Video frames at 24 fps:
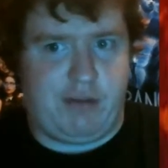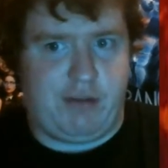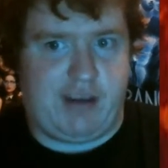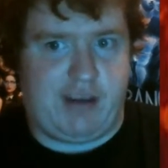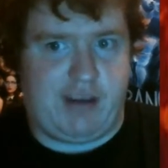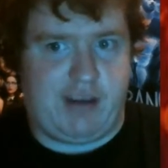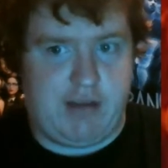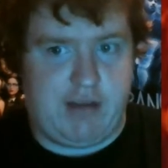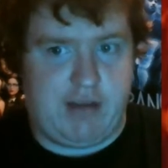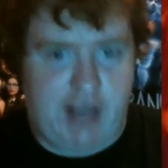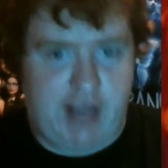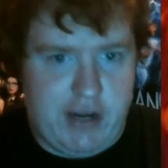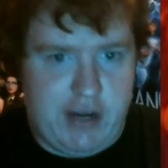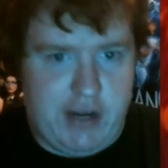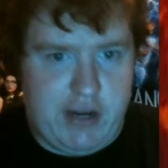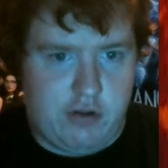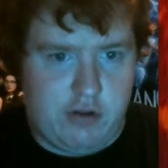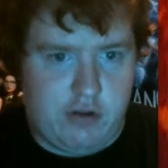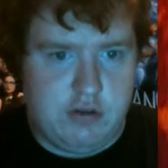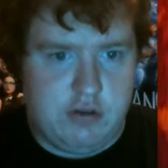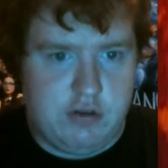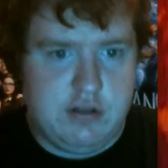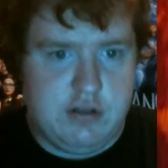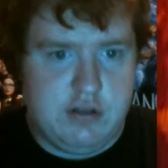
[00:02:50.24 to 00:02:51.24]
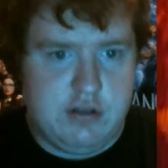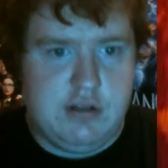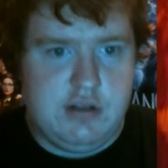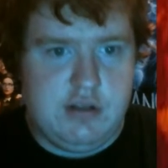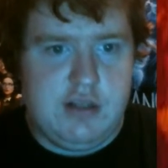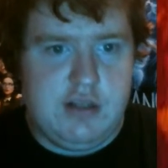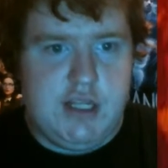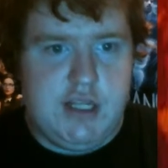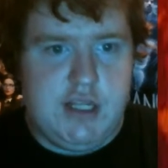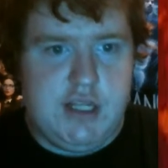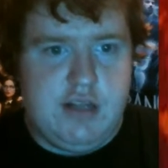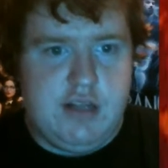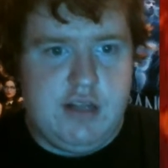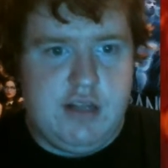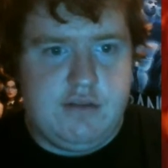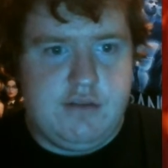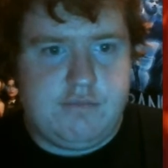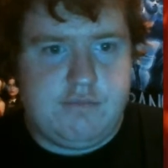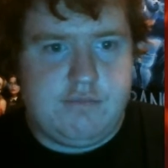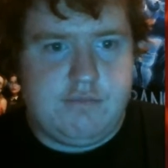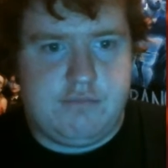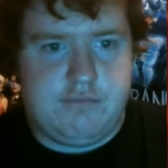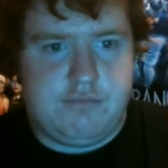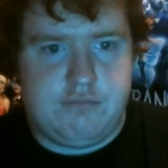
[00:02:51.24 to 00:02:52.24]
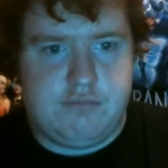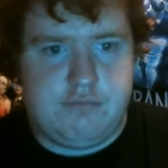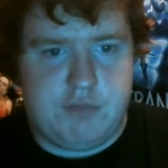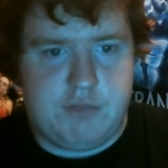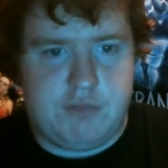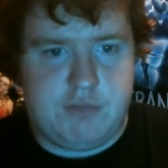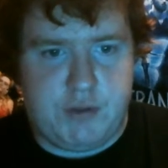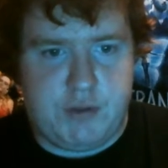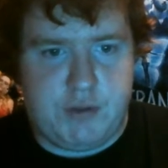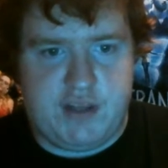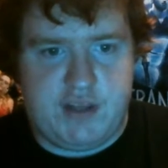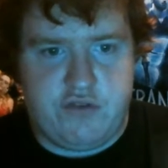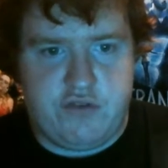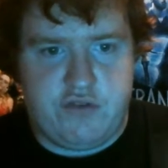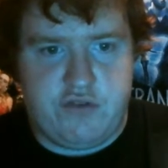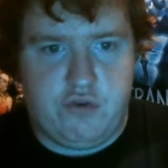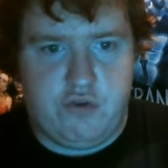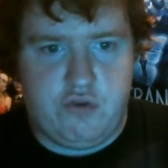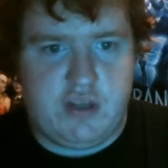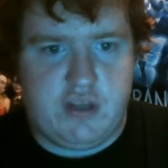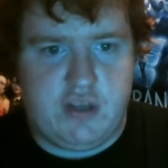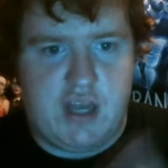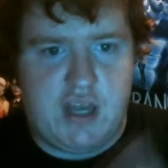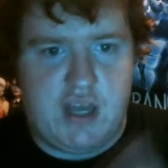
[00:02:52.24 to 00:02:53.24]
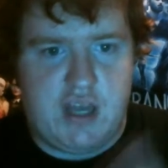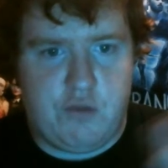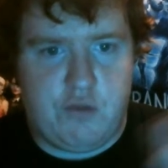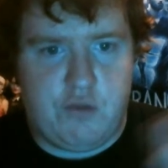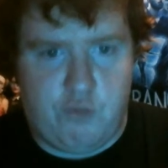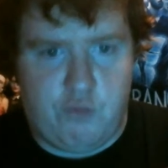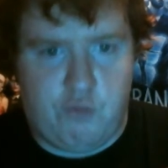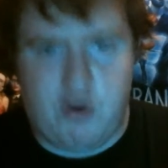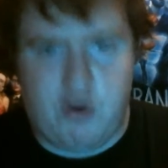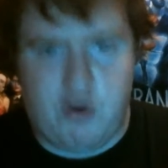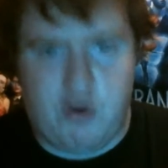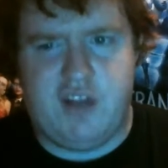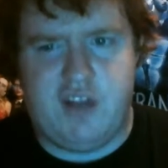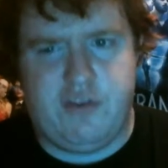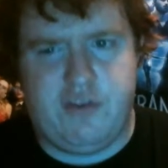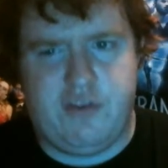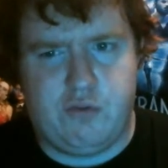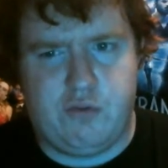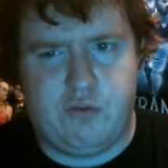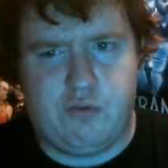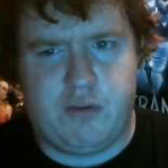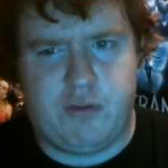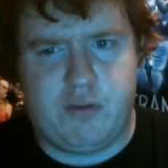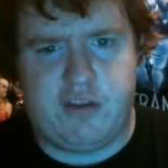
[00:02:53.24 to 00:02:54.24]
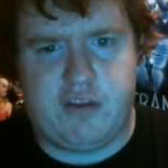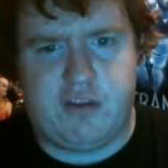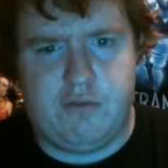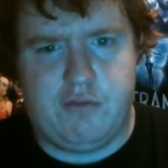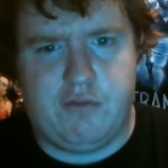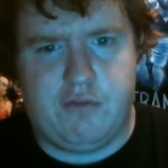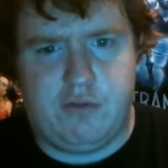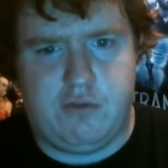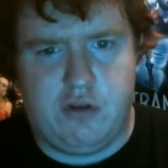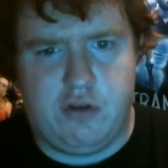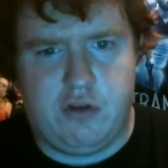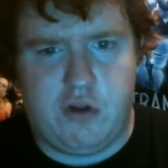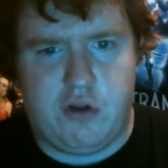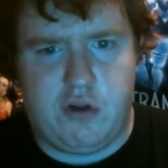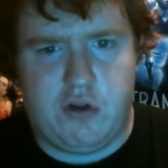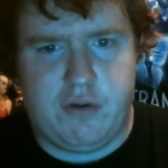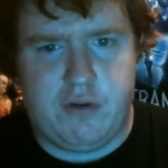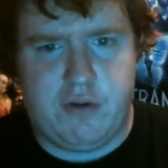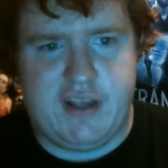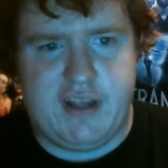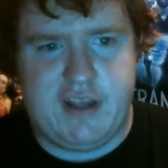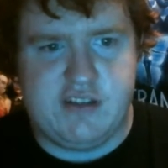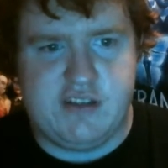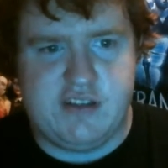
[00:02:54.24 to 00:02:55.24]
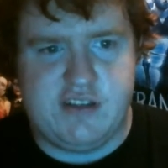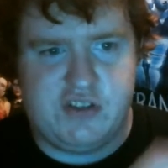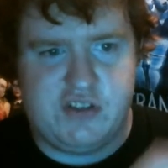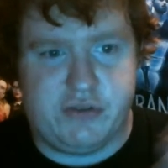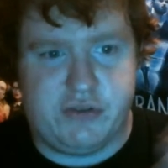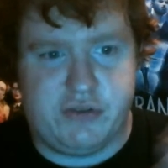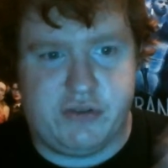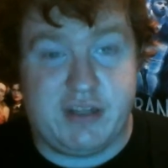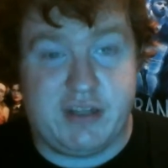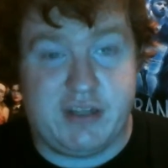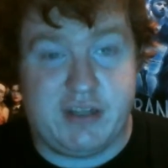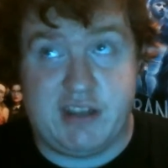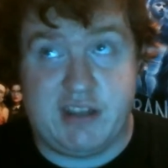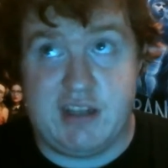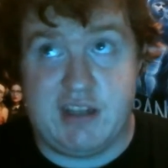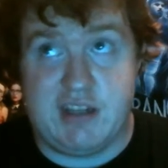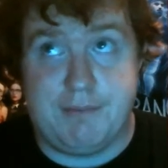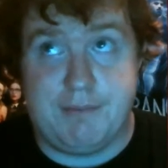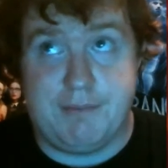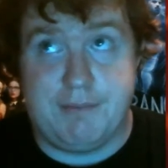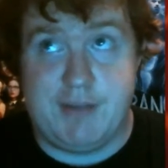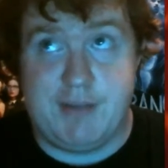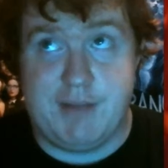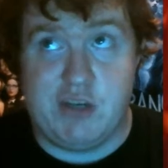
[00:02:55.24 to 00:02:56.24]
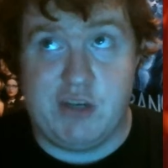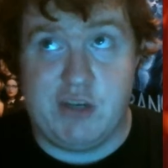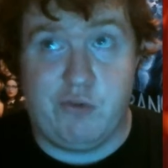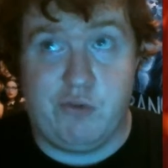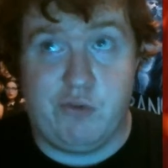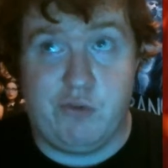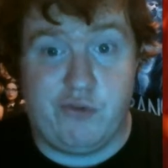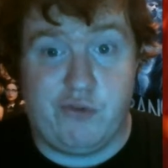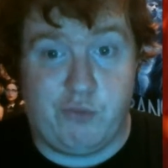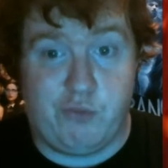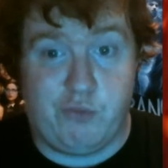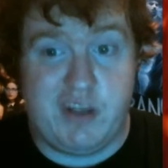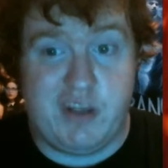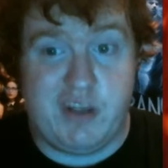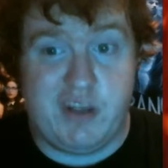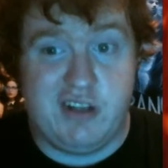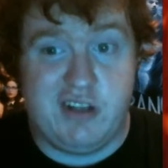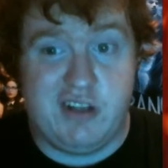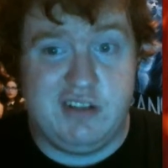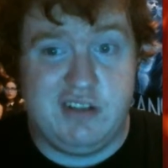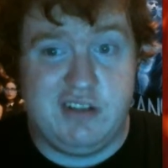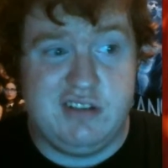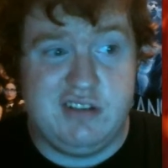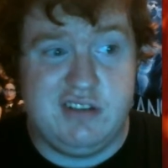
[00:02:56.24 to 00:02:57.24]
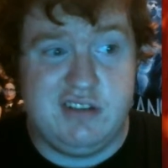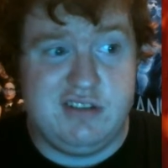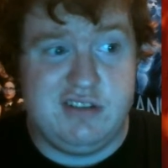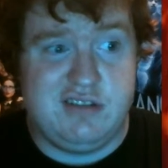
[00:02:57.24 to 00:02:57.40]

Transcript: Rick had idol. We see Julie and Ron told Rick to vote for Laura and showed them and it was real.